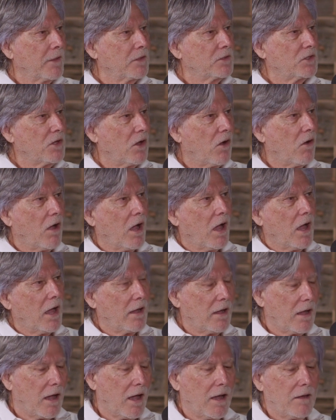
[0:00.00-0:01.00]
So
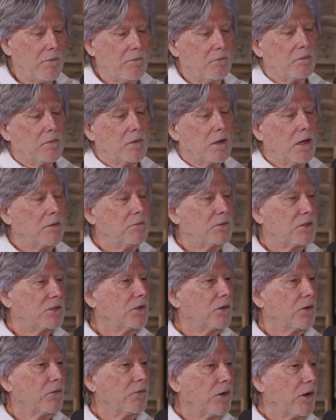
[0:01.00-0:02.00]
I'm
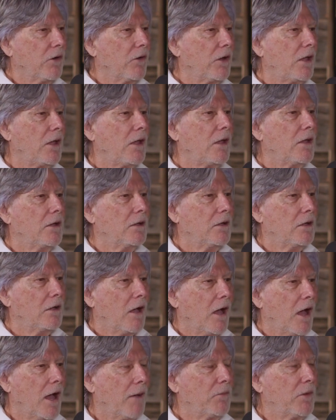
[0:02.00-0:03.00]
still very
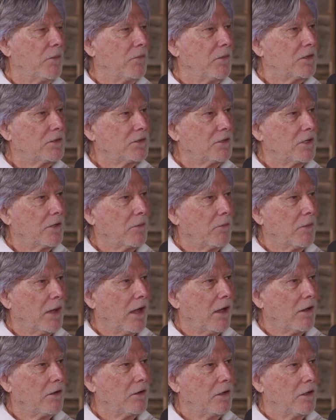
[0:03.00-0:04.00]
optimistic
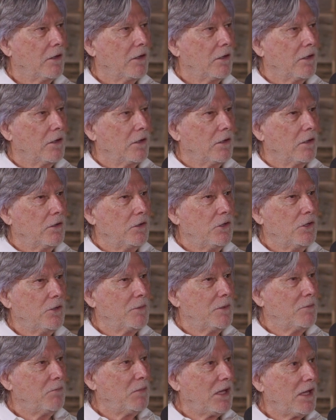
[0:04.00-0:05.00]
about
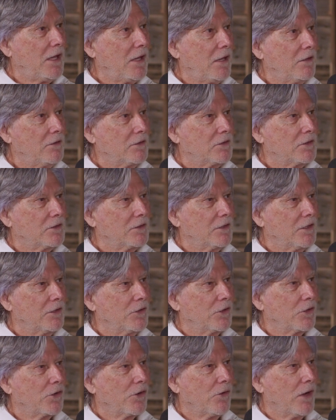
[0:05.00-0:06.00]
human beings in
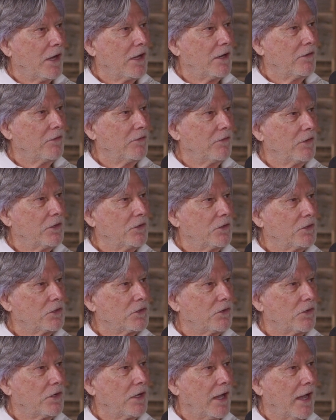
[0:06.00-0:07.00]
the creative
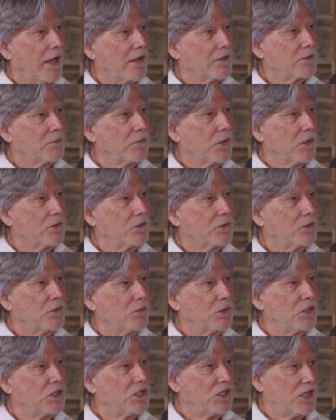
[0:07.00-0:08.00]
industry as opposed to
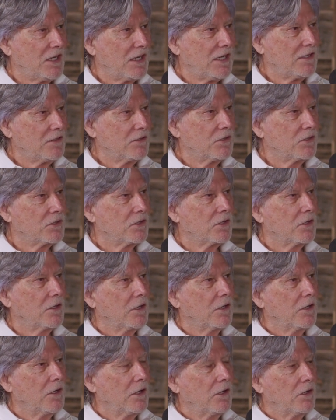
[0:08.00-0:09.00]
machines,
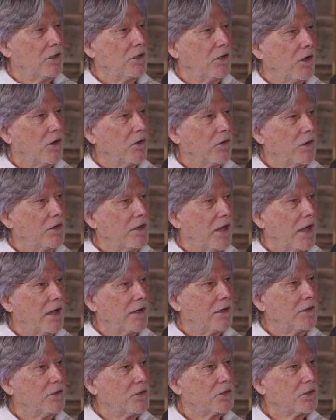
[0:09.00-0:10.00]
in that
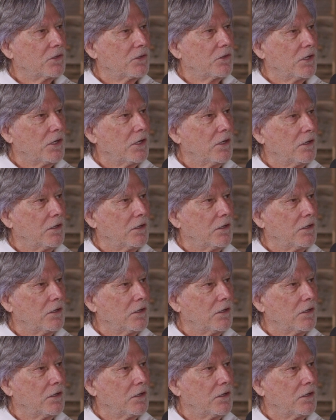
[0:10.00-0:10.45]
industry.